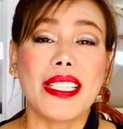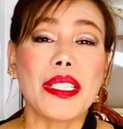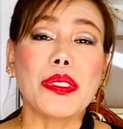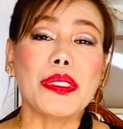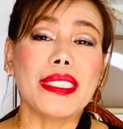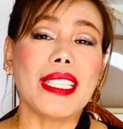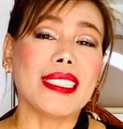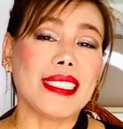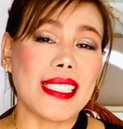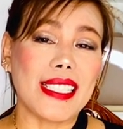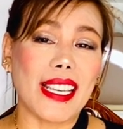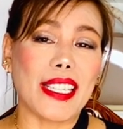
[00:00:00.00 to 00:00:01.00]
could not
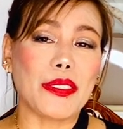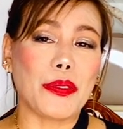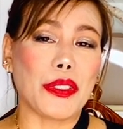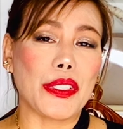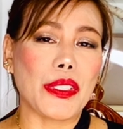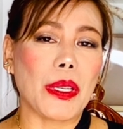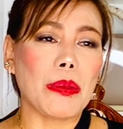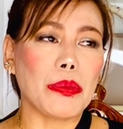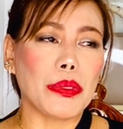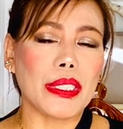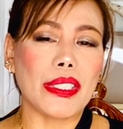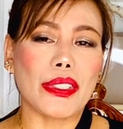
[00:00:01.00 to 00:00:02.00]
decide for some
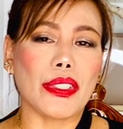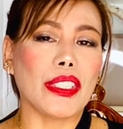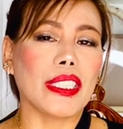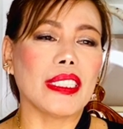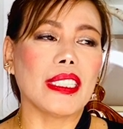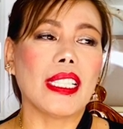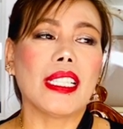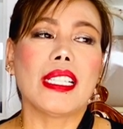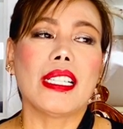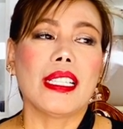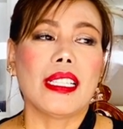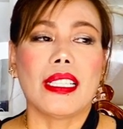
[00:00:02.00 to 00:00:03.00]
reason
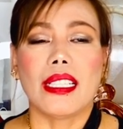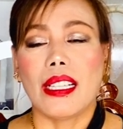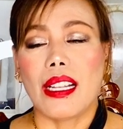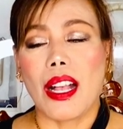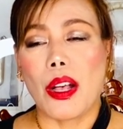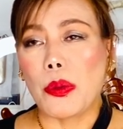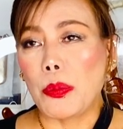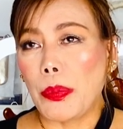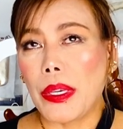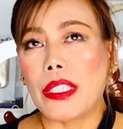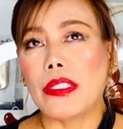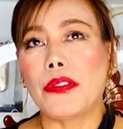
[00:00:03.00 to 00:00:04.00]
how
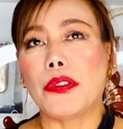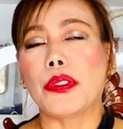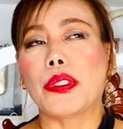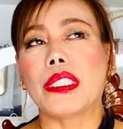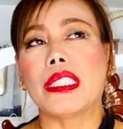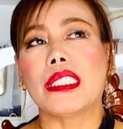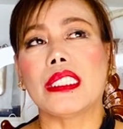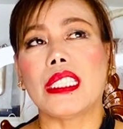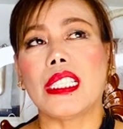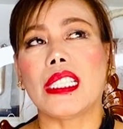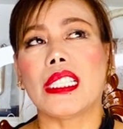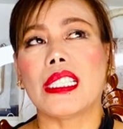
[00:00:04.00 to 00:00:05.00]
painful it
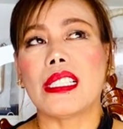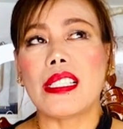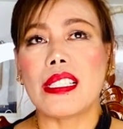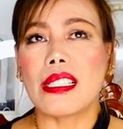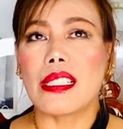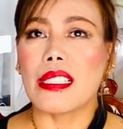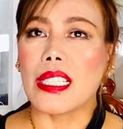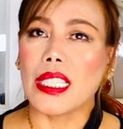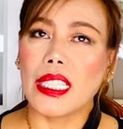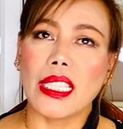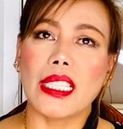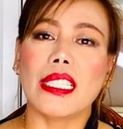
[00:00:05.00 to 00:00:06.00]
is, the
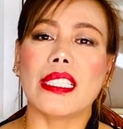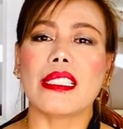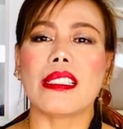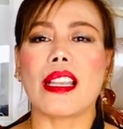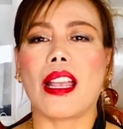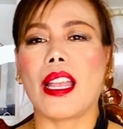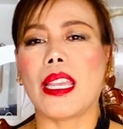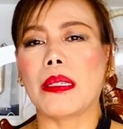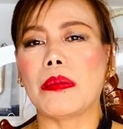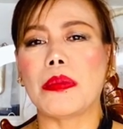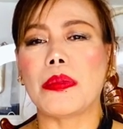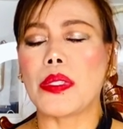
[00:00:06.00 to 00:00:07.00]
healing
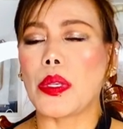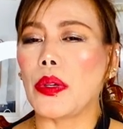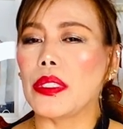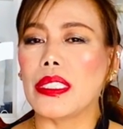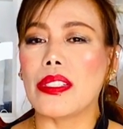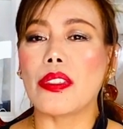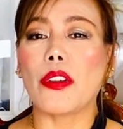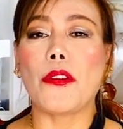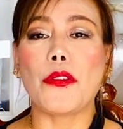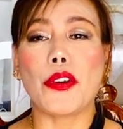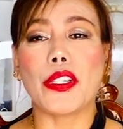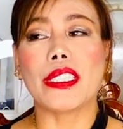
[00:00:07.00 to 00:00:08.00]
time, so on and so
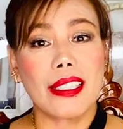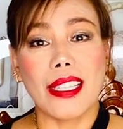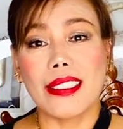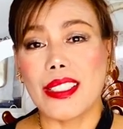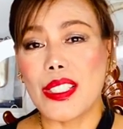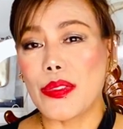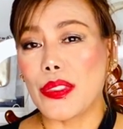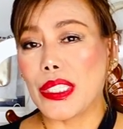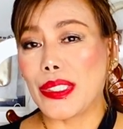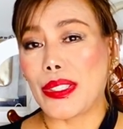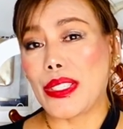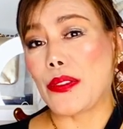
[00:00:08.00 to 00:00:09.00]
forth. Then this video is